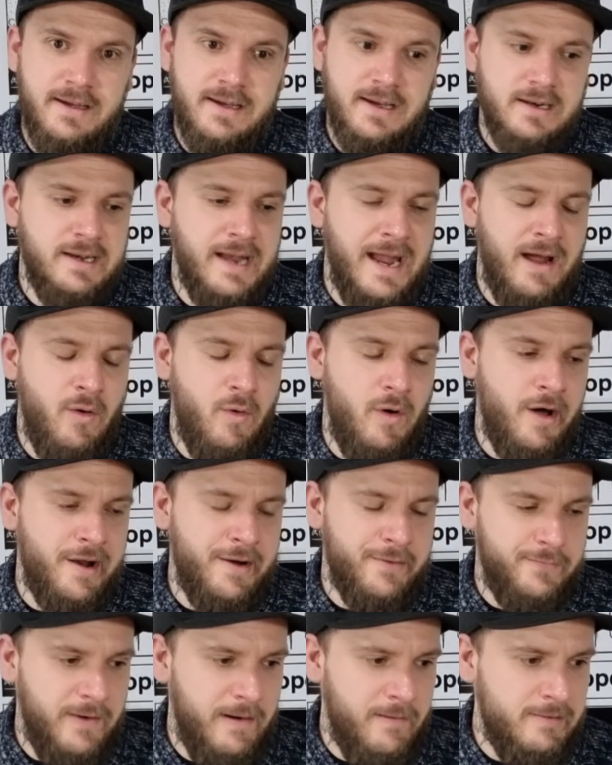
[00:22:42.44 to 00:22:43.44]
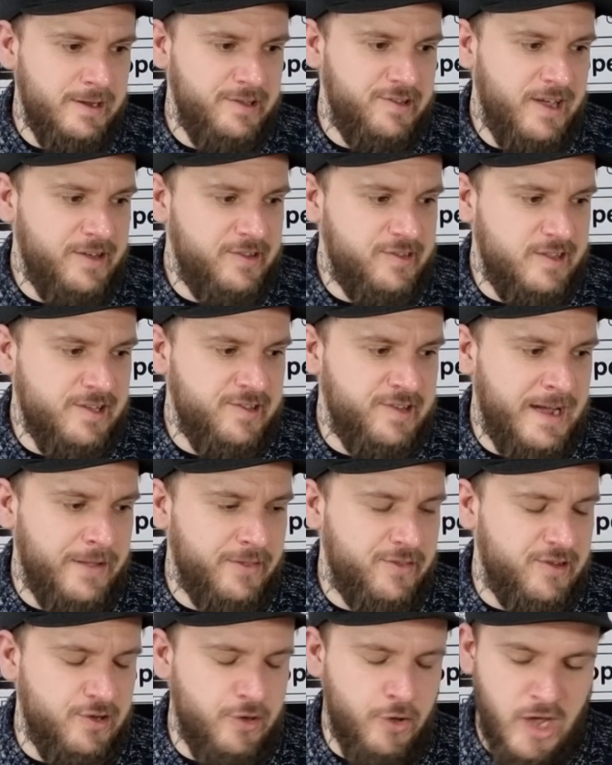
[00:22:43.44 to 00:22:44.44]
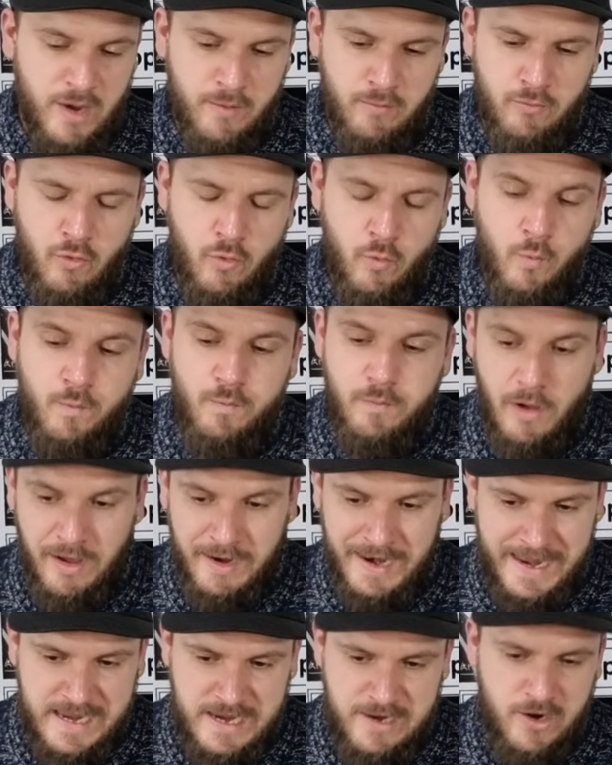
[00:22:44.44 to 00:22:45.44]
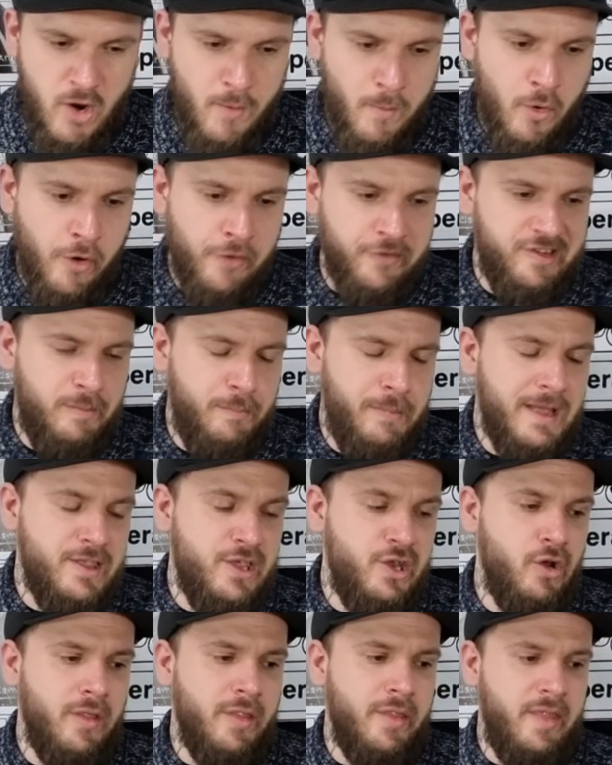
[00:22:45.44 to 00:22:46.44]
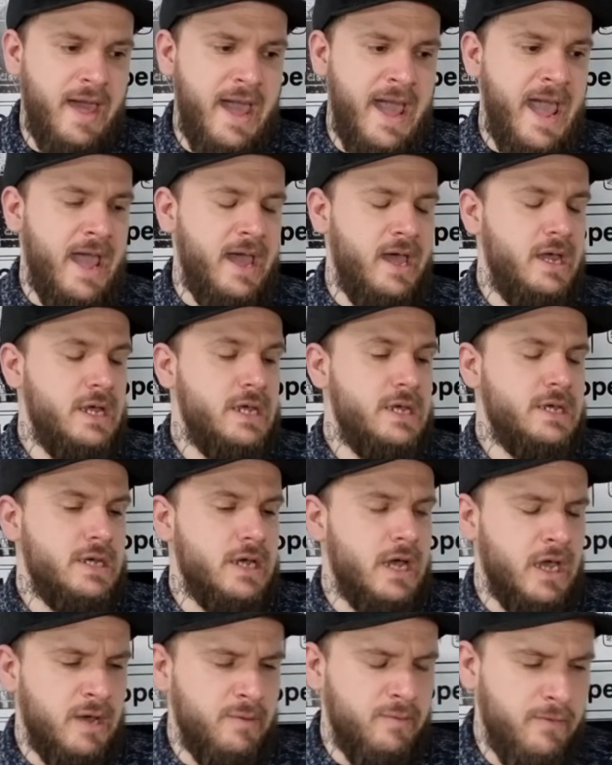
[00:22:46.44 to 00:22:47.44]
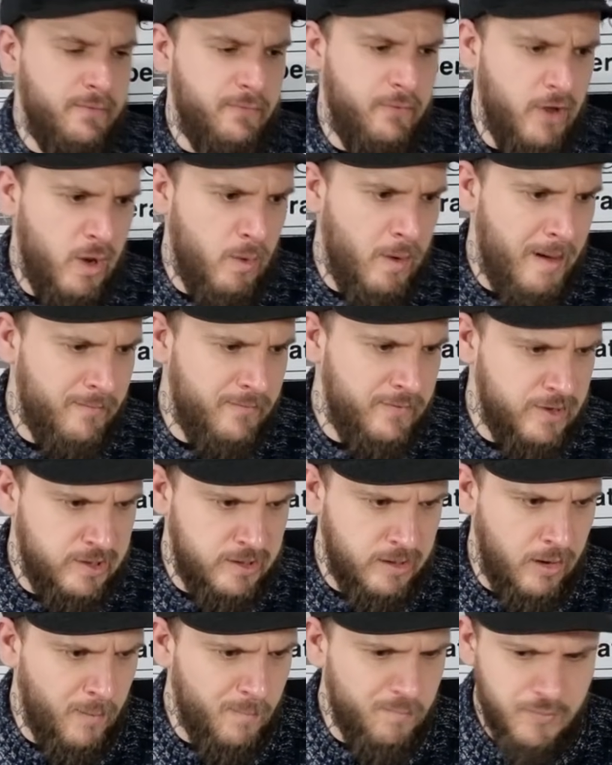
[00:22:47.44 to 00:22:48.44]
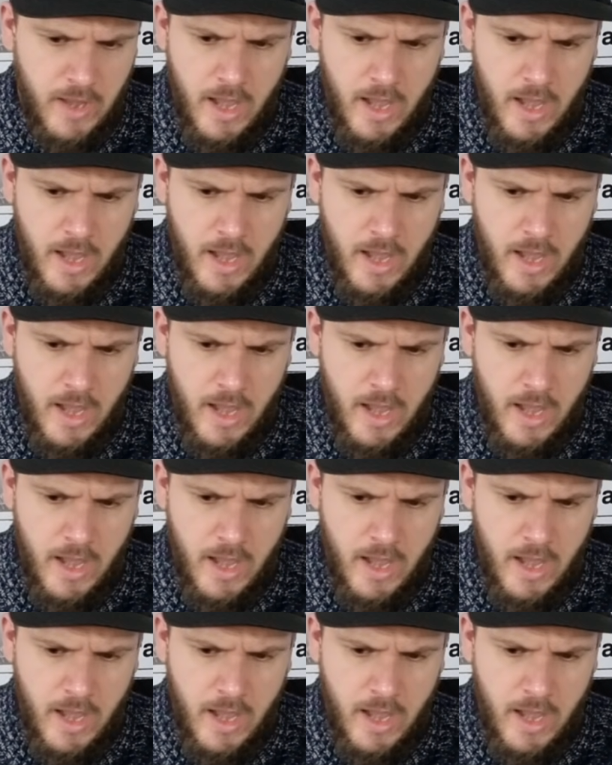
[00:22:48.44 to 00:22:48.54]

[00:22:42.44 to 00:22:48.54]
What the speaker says: Now, I'm going to thoroughly test these out tonight, and I'll let you know my honest opinion on that with a follow-up video.